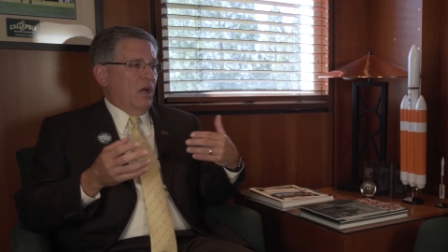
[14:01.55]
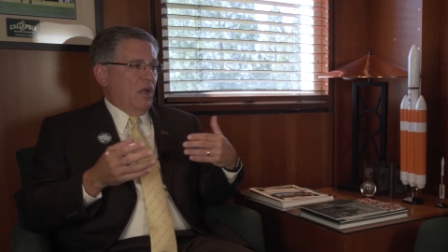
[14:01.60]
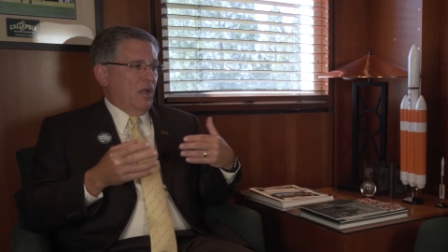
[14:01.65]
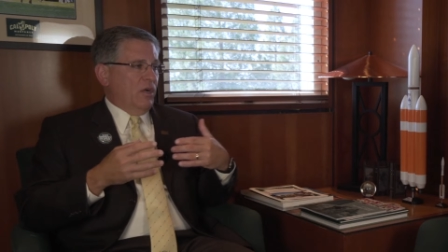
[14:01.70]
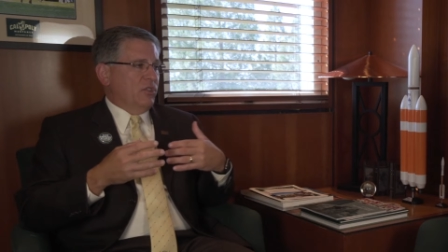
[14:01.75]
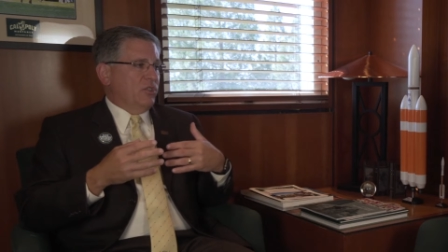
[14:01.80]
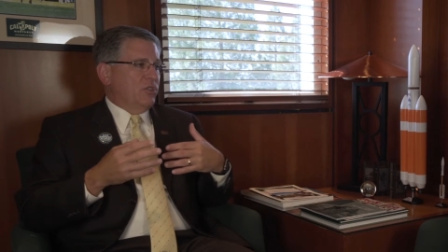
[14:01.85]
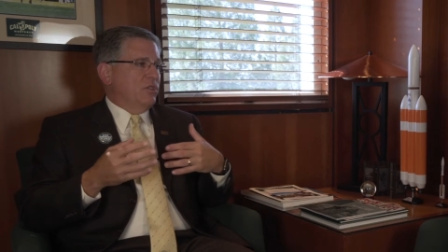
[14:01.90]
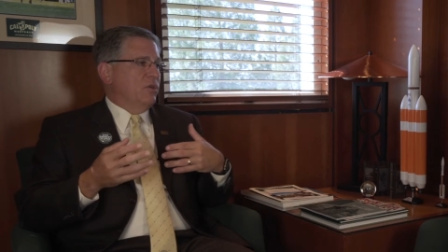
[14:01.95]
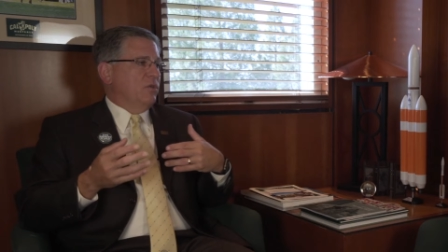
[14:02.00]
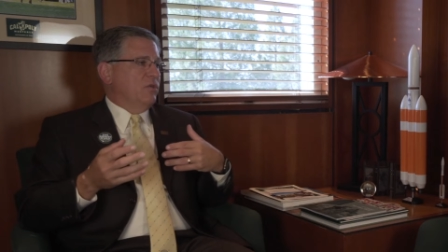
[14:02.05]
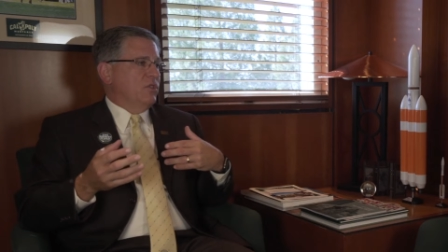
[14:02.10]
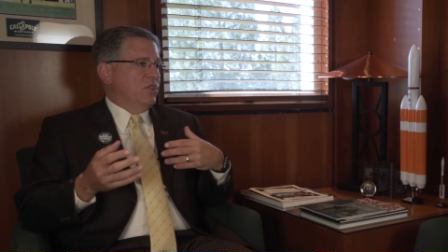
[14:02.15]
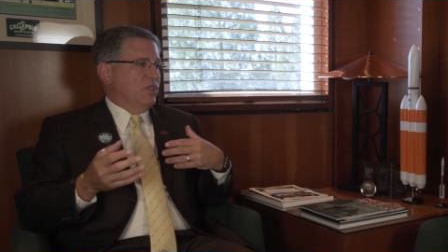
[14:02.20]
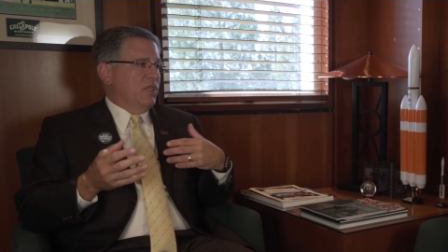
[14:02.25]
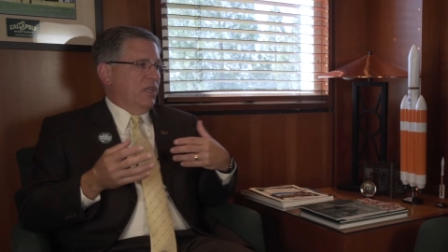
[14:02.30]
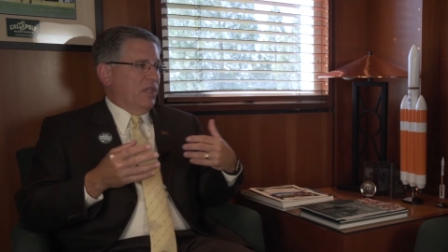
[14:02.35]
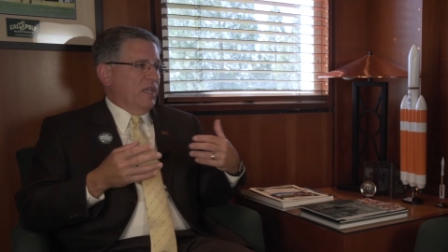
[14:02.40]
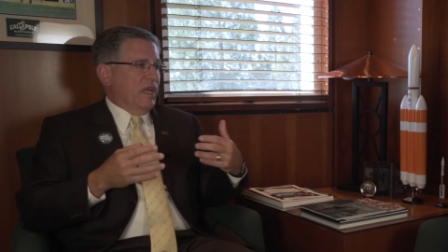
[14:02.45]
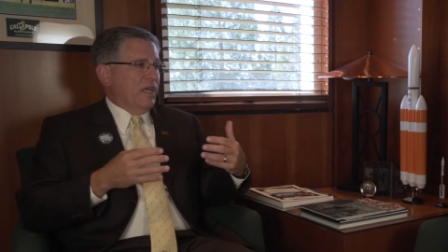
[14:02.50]
all our
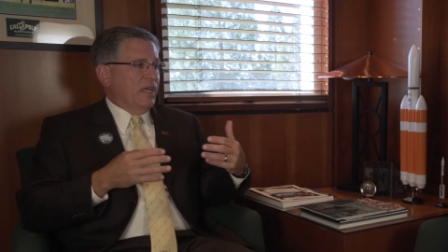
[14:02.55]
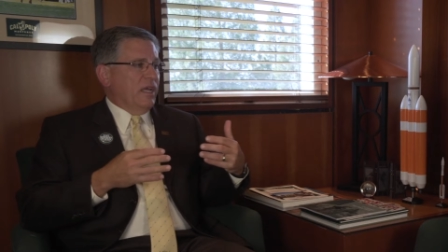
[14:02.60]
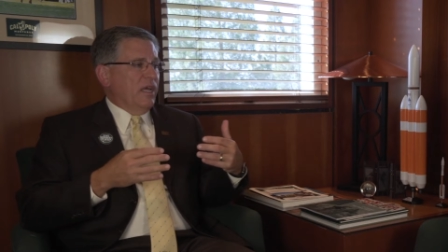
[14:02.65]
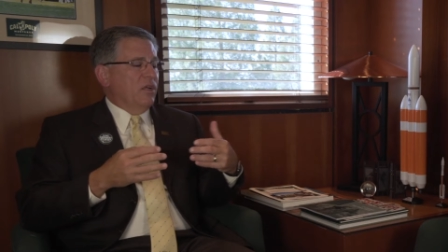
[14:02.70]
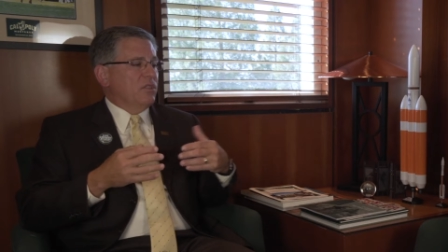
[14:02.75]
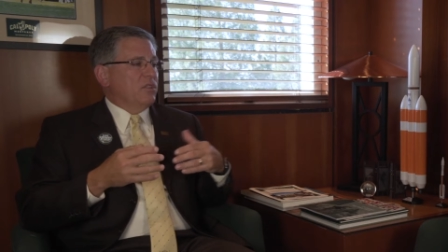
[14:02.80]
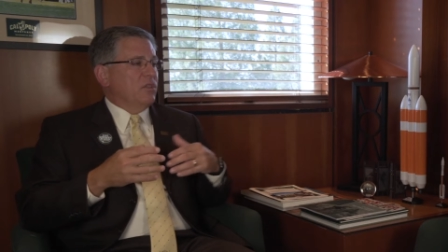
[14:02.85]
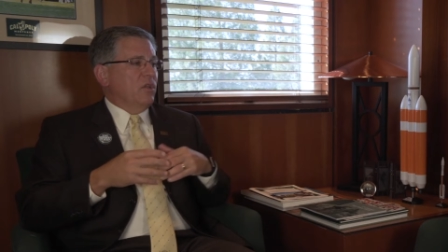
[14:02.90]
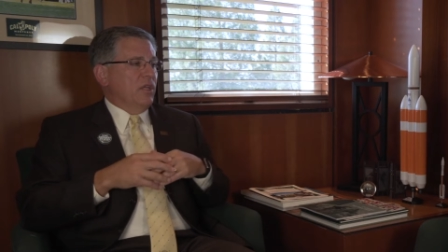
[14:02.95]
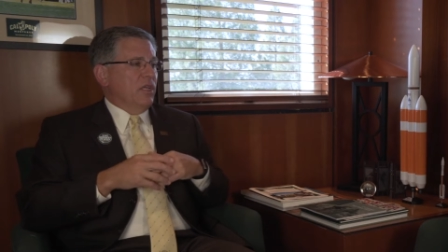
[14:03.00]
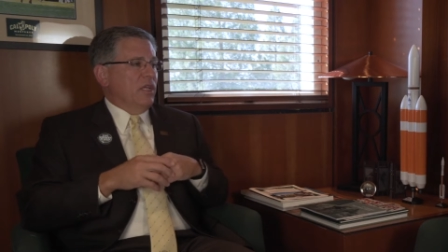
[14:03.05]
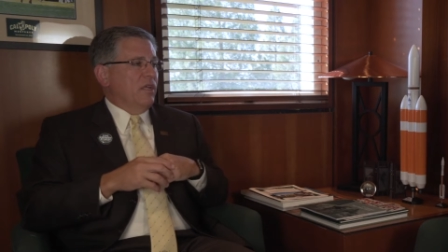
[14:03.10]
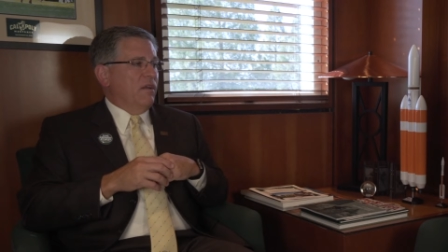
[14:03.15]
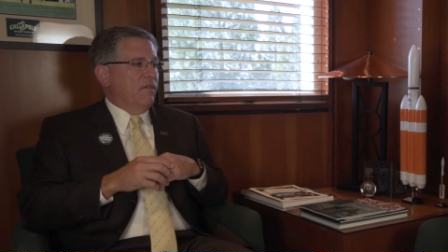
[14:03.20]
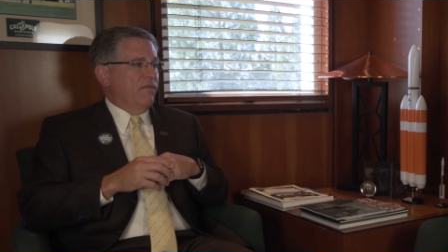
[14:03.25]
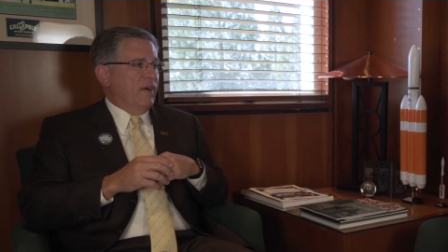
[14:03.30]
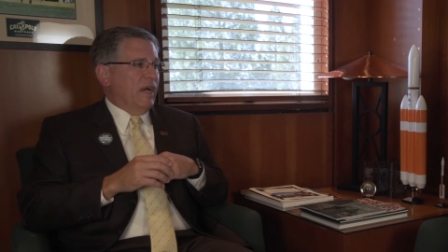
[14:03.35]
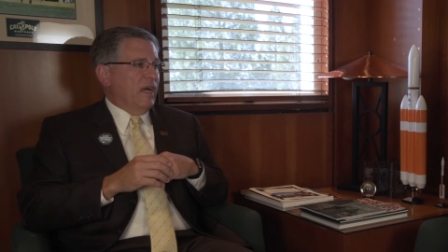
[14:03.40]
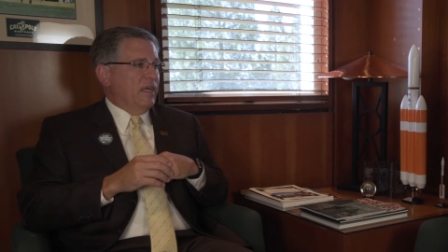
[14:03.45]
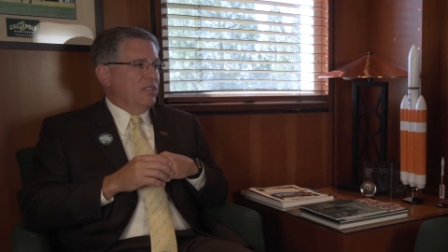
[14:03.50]
students, get that counseling
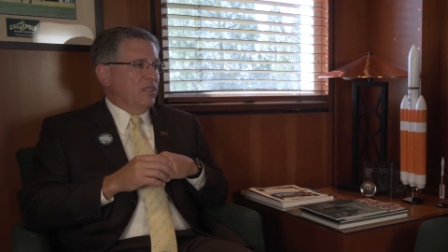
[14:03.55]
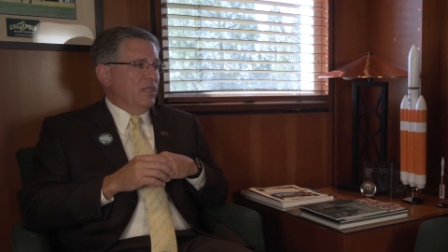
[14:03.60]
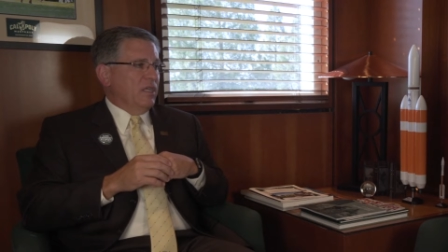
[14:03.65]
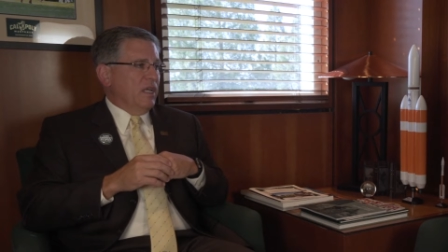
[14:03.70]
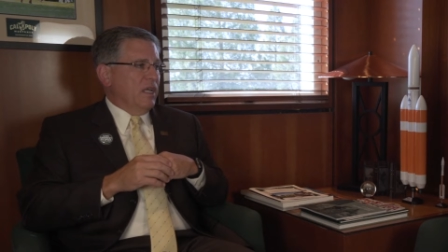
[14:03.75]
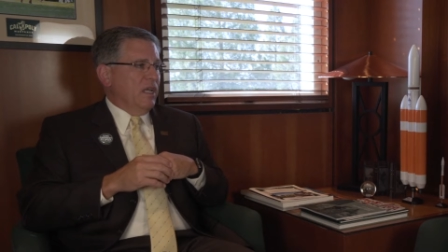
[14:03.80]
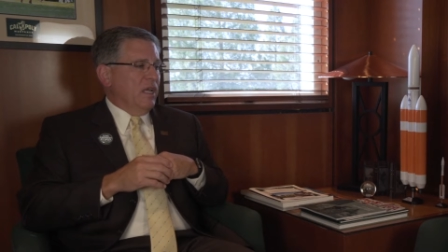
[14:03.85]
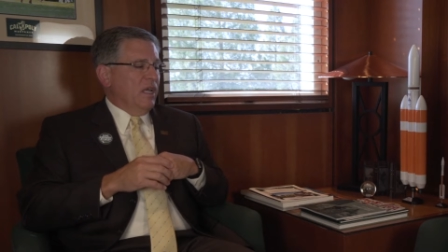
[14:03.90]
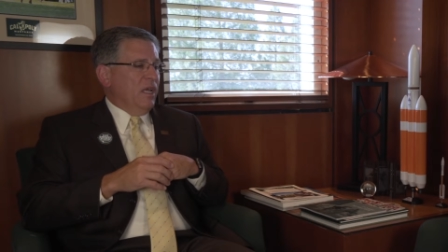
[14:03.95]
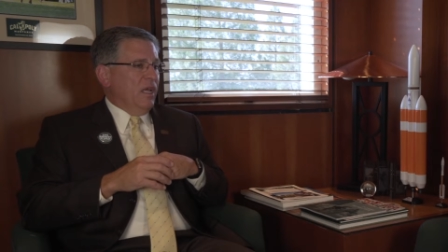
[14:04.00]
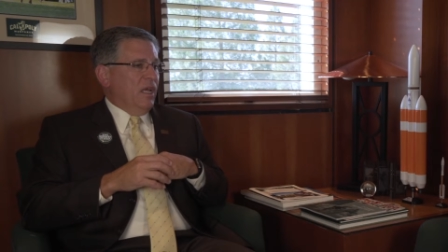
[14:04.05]
and advising.